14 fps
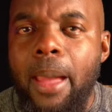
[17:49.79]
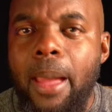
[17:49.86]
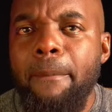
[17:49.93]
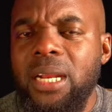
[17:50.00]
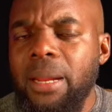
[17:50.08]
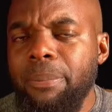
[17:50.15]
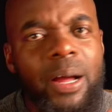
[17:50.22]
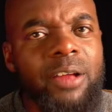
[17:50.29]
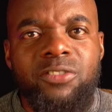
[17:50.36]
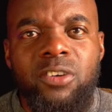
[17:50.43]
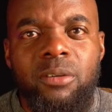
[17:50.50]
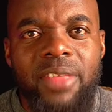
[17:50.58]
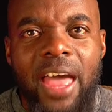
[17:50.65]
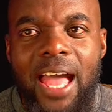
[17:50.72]
But apart
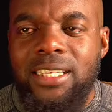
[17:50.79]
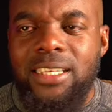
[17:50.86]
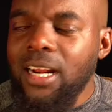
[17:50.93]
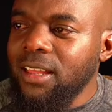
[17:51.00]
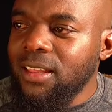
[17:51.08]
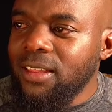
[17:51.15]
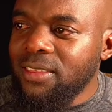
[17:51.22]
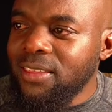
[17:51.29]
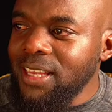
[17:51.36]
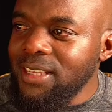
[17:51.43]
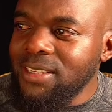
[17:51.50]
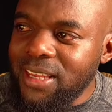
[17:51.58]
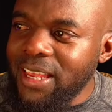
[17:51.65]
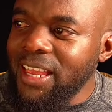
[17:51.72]
from that,
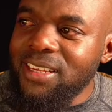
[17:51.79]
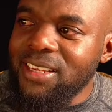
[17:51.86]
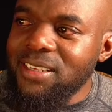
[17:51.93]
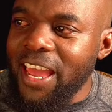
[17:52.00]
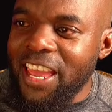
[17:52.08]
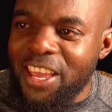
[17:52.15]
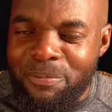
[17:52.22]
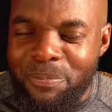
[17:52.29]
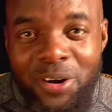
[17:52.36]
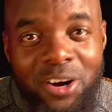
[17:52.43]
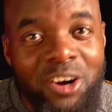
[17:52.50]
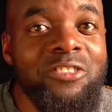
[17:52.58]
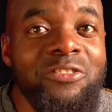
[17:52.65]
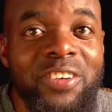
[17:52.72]
this is a
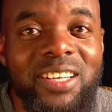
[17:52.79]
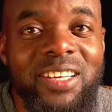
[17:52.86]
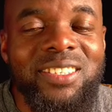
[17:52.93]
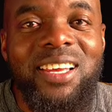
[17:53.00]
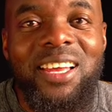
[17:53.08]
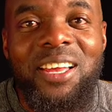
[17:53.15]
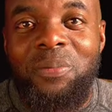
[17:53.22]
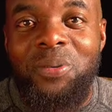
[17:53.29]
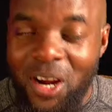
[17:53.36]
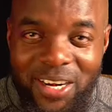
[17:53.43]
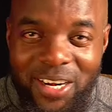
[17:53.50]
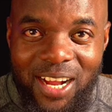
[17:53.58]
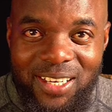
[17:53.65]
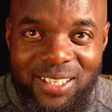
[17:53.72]
perfect
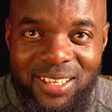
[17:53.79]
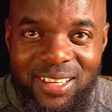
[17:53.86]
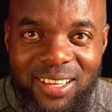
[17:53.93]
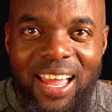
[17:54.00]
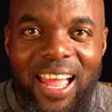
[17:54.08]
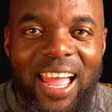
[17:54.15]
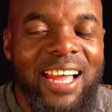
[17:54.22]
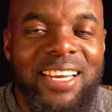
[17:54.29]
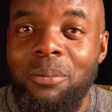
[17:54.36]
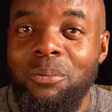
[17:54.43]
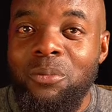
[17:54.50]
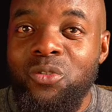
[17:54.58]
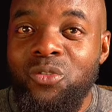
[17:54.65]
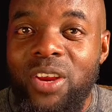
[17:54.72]
product and
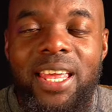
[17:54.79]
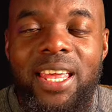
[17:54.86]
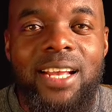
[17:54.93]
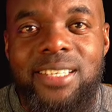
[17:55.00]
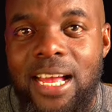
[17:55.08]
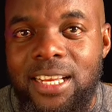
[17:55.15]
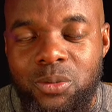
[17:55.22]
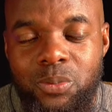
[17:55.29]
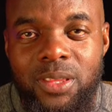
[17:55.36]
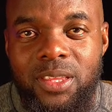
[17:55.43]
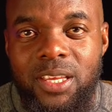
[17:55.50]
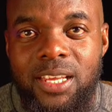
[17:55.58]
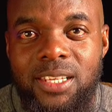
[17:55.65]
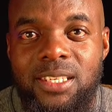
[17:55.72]
I'm really excited with
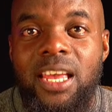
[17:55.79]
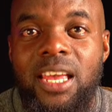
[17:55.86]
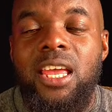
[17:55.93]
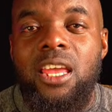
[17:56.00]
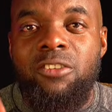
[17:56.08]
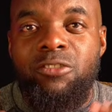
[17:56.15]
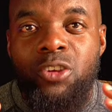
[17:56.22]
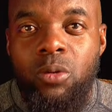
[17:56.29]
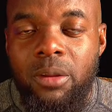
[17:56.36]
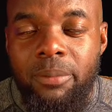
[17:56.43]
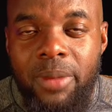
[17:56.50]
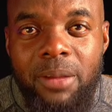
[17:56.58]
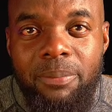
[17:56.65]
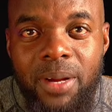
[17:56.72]
this. If you want to
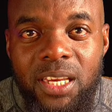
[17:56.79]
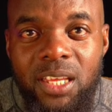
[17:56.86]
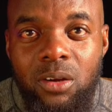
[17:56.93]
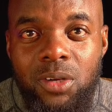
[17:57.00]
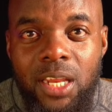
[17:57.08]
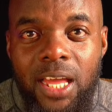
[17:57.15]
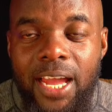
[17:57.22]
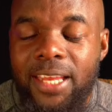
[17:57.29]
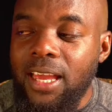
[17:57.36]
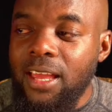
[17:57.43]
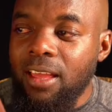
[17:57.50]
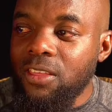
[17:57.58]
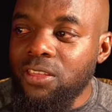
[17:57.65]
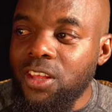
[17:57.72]
make money online,
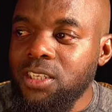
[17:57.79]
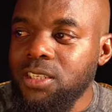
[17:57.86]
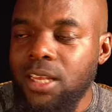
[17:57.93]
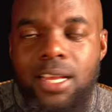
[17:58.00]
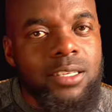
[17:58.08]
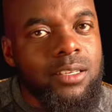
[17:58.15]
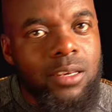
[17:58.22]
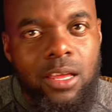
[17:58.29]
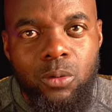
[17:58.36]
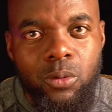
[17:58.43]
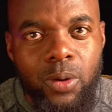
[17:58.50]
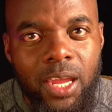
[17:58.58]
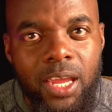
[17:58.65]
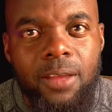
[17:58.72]
this is another
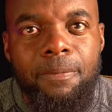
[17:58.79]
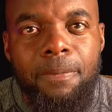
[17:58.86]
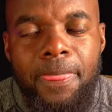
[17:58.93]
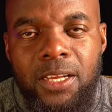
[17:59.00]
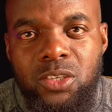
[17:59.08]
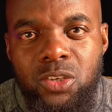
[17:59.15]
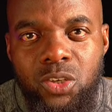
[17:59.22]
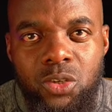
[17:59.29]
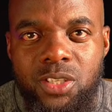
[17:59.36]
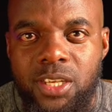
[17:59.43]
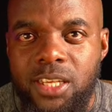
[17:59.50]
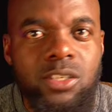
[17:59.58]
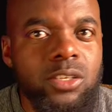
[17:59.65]
way to use this.